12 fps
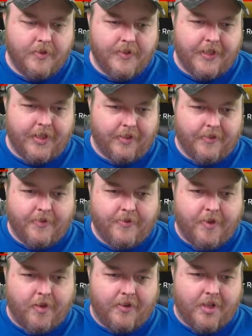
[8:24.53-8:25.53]
See, there's
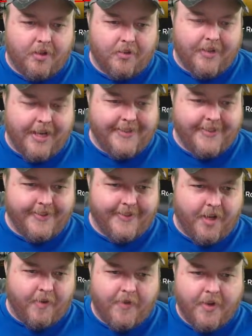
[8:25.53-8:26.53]
all the colored lights and
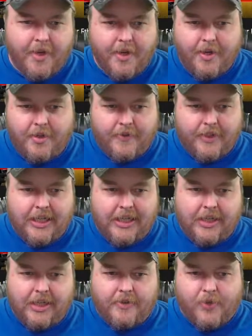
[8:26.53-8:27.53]
stuff. The
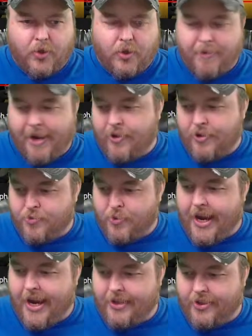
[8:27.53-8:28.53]
solar panels were
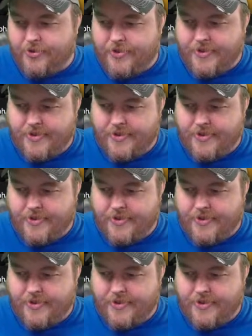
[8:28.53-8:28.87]
antlers.